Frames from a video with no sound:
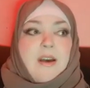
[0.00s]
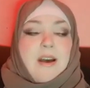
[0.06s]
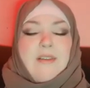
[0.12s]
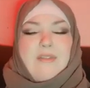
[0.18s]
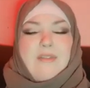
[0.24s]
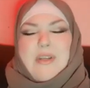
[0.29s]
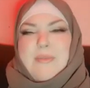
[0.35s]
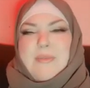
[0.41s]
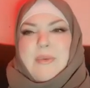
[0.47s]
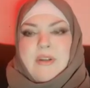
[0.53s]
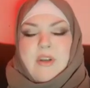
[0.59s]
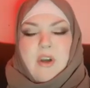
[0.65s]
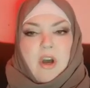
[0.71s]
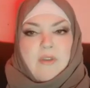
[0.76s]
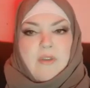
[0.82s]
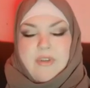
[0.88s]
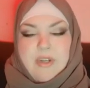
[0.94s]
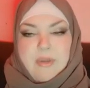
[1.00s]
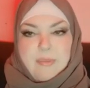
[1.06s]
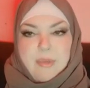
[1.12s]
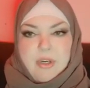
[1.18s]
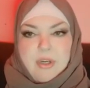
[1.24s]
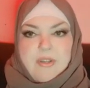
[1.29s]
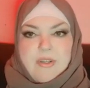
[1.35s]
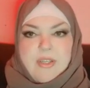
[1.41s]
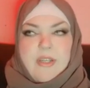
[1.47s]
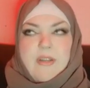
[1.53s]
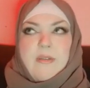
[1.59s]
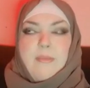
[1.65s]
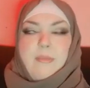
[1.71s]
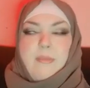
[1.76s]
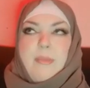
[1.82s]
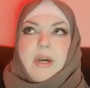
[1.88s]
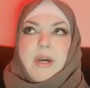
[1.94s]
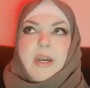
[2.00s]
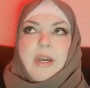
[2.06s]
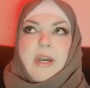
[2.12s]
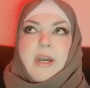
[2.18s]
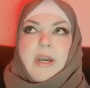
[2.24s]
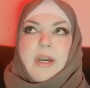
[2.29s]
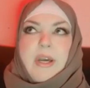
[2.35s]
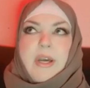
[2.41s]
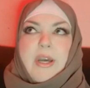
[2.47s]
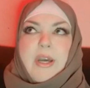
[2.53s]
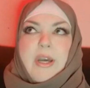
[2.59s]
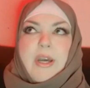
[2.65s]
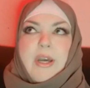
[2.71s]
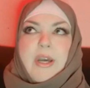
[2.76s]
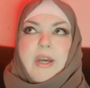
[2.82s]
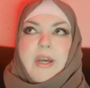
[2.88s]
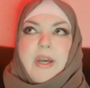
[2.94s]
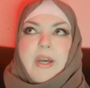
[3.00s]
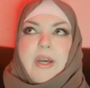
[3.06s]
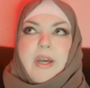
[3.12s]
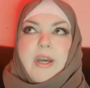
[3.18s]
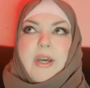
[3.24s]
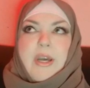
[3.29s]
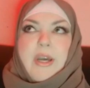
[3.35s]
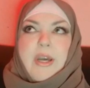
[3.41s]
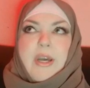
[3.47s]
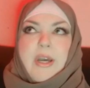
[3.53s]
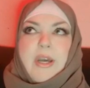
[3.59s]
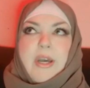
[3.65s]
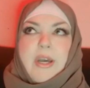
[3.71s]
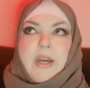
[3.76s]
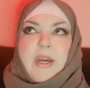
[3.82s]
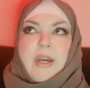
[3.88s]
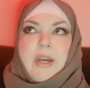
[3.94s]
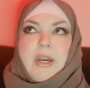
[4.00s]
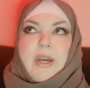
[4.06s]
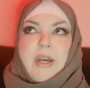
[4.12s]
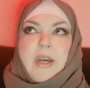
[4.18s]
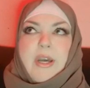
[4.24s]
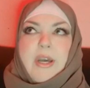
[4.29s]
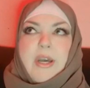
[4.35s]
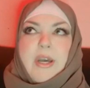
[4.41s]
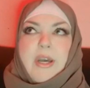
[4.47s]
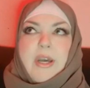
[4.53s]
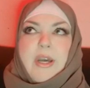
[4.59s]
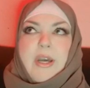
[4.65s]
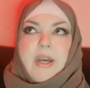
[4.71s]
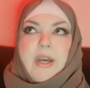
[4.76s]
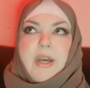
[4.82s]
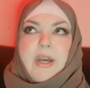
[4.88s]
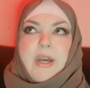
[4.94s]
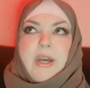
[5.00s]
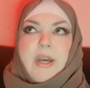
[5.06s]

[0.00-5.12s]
I've always been a confident person, but no, you're not. Why are you lying right now?